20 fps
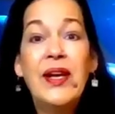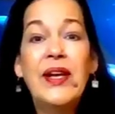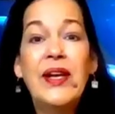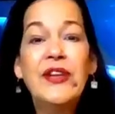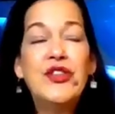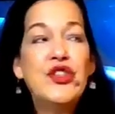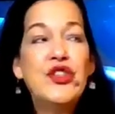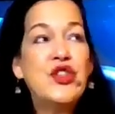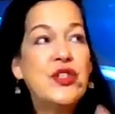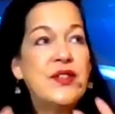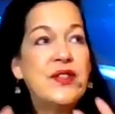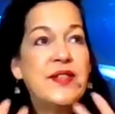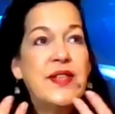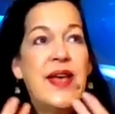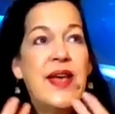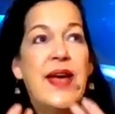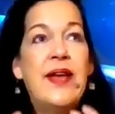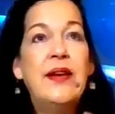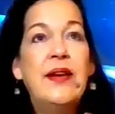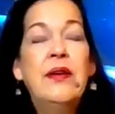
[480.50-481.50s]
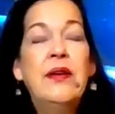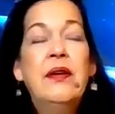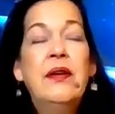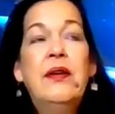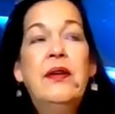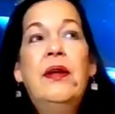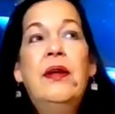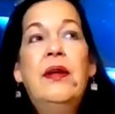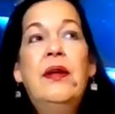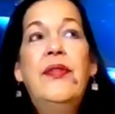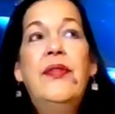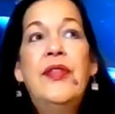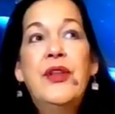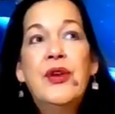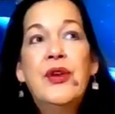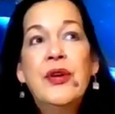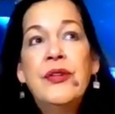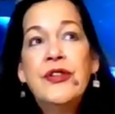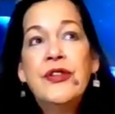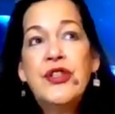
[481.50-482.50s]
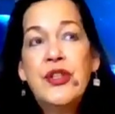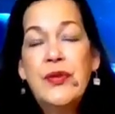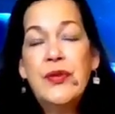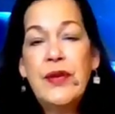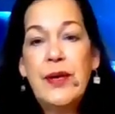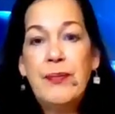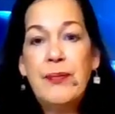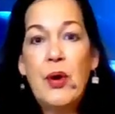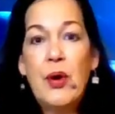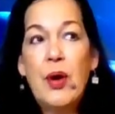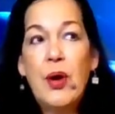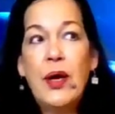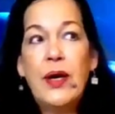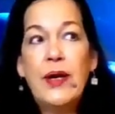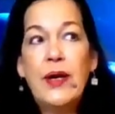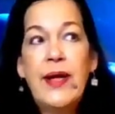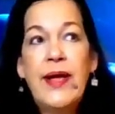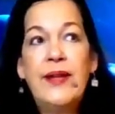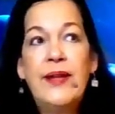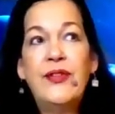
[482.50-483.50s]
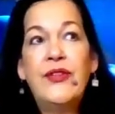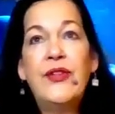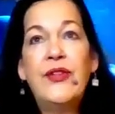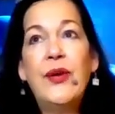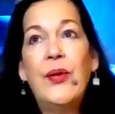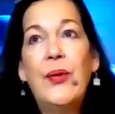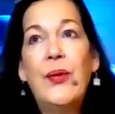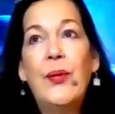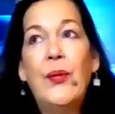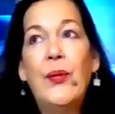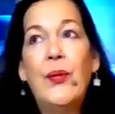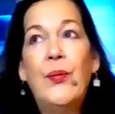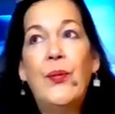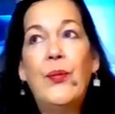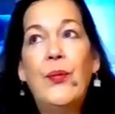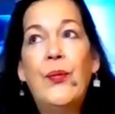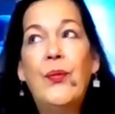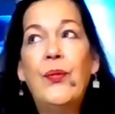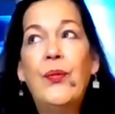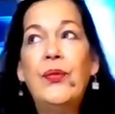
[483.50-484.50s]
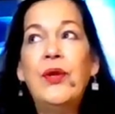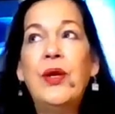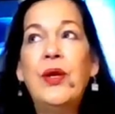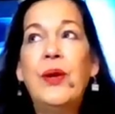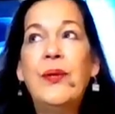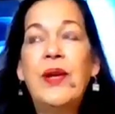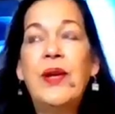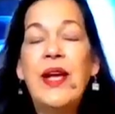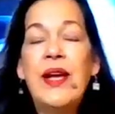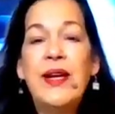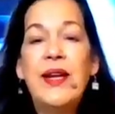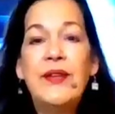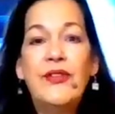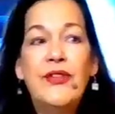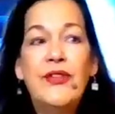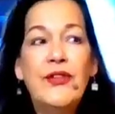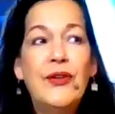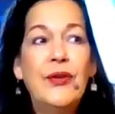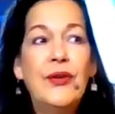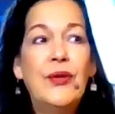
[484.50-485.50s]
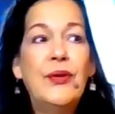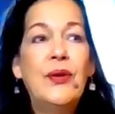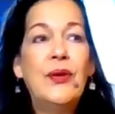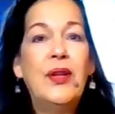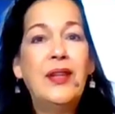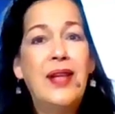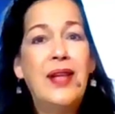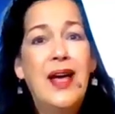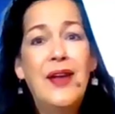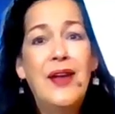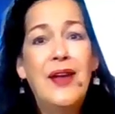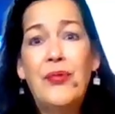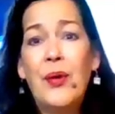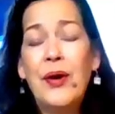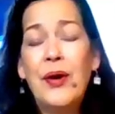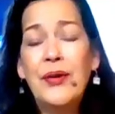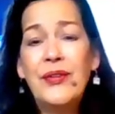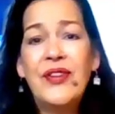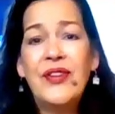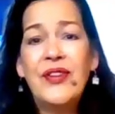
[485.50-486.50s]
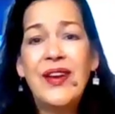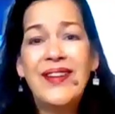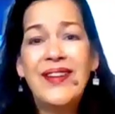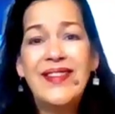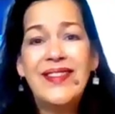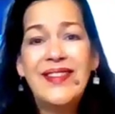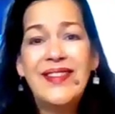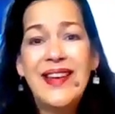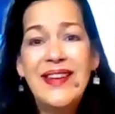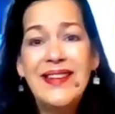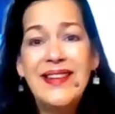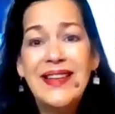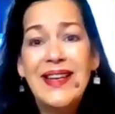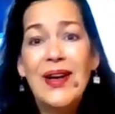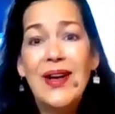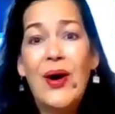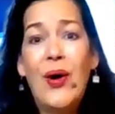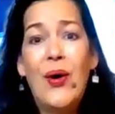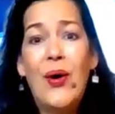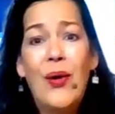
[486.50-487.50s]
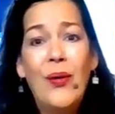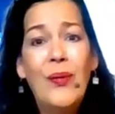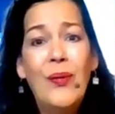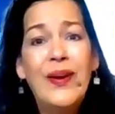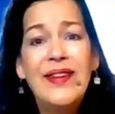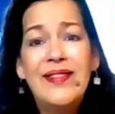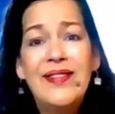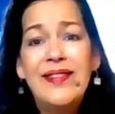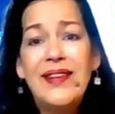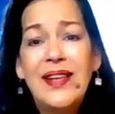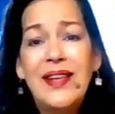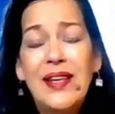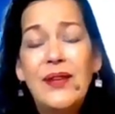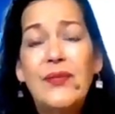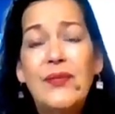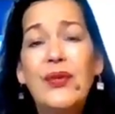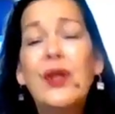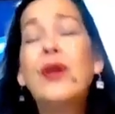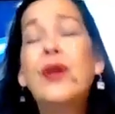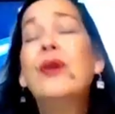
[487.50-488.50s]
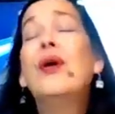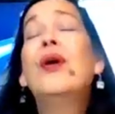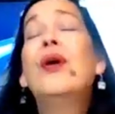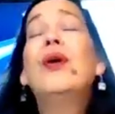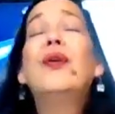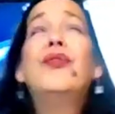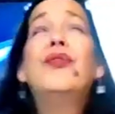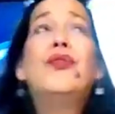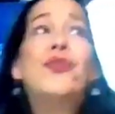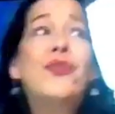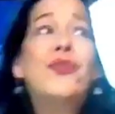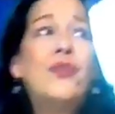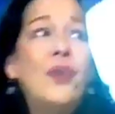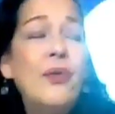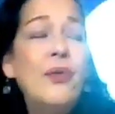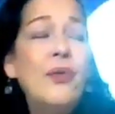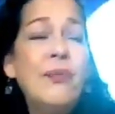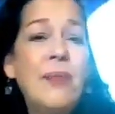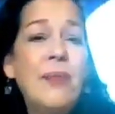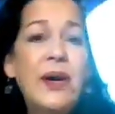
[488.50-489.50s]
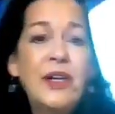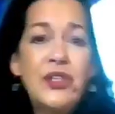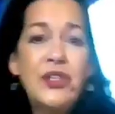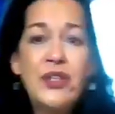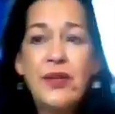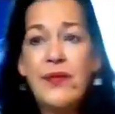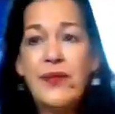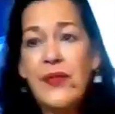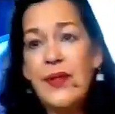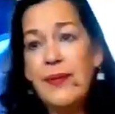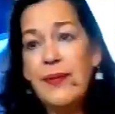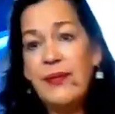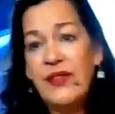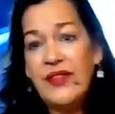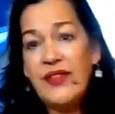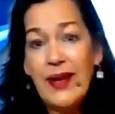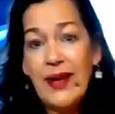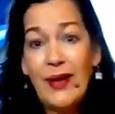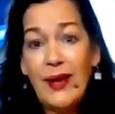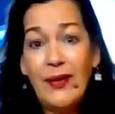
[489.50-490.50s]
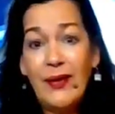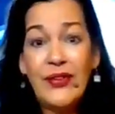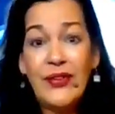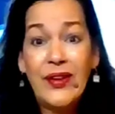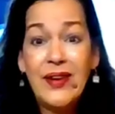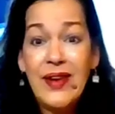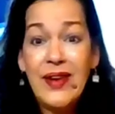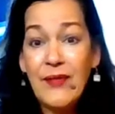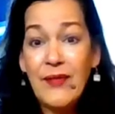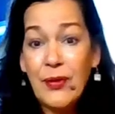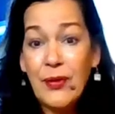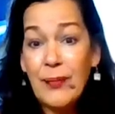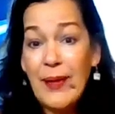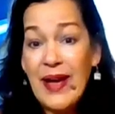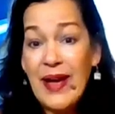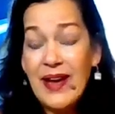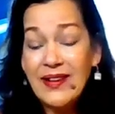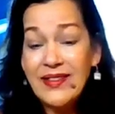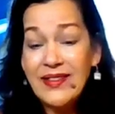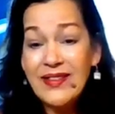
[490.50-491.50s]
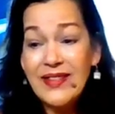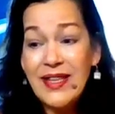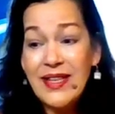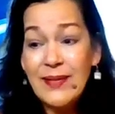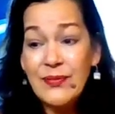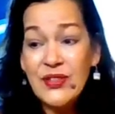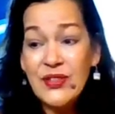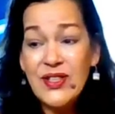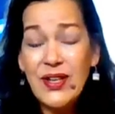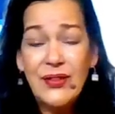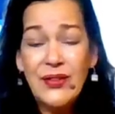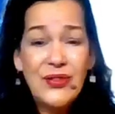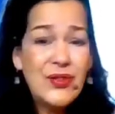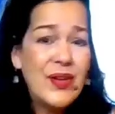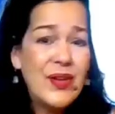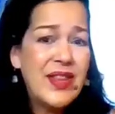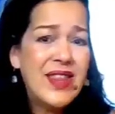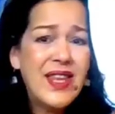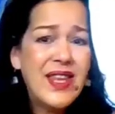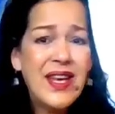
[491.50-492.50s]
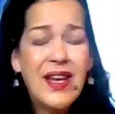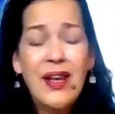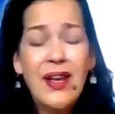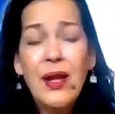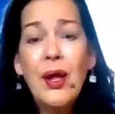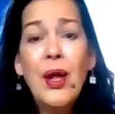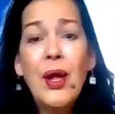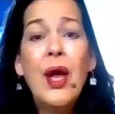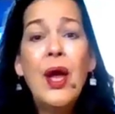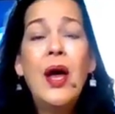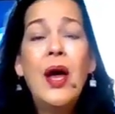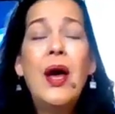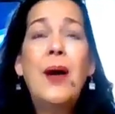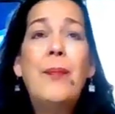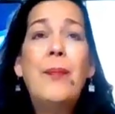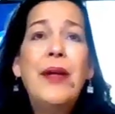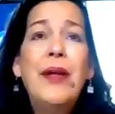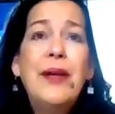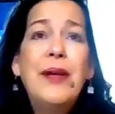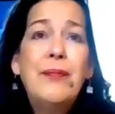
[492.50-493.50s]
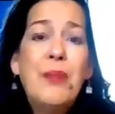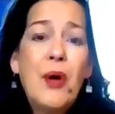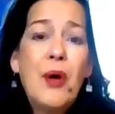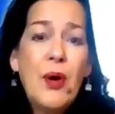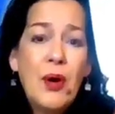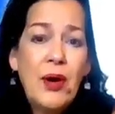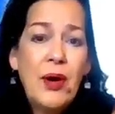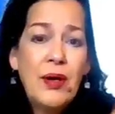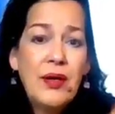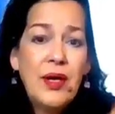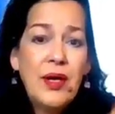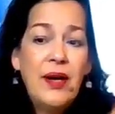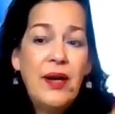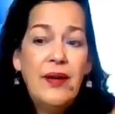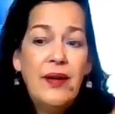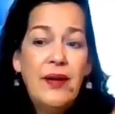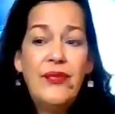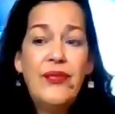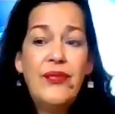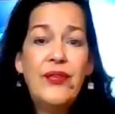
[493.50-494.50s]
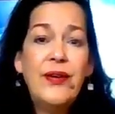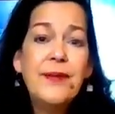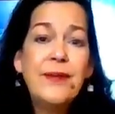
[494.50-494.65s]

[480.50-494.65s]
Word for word: thing. It's just that the nurturing part. And so, Cancer, a lot of water signs tend to always give so much of themselves and never back to themselves. So I think a big part of